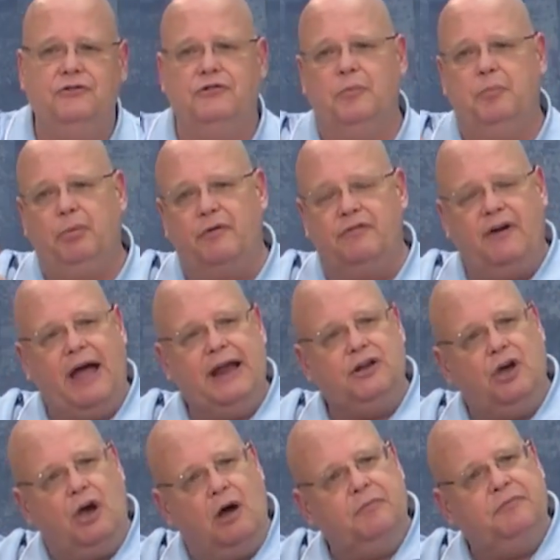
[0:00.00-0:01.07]
to provide
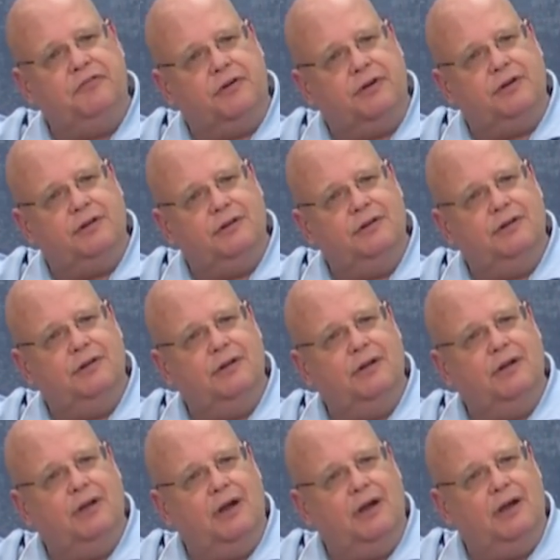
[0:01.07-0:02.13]
comfort.
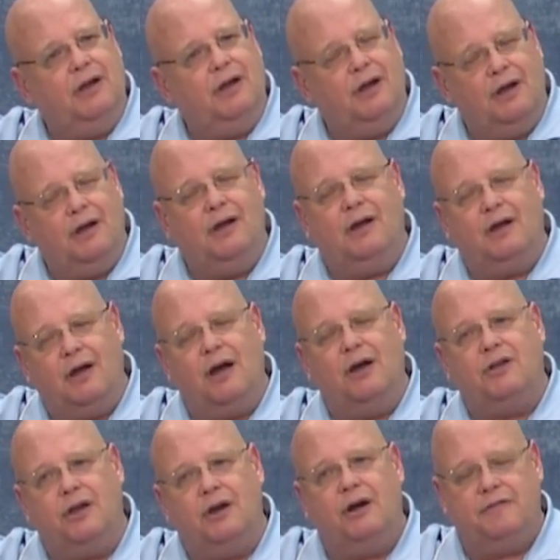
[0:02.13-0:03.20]
I'll
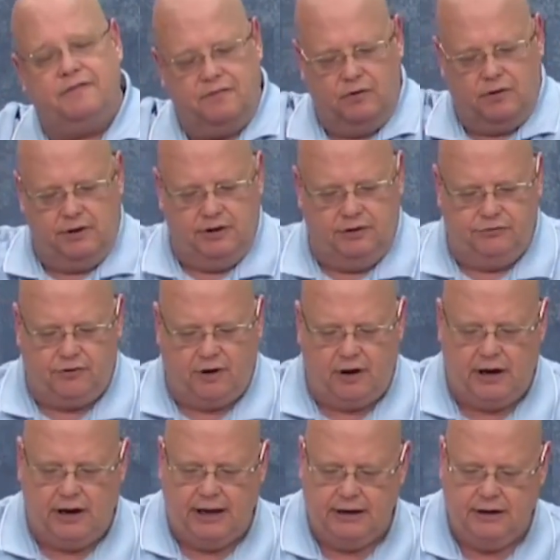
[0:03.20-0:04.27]
care for you. It's all
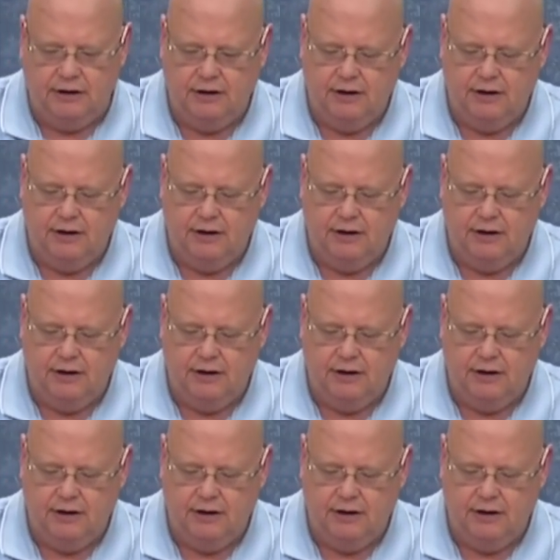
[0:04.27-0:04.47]
right.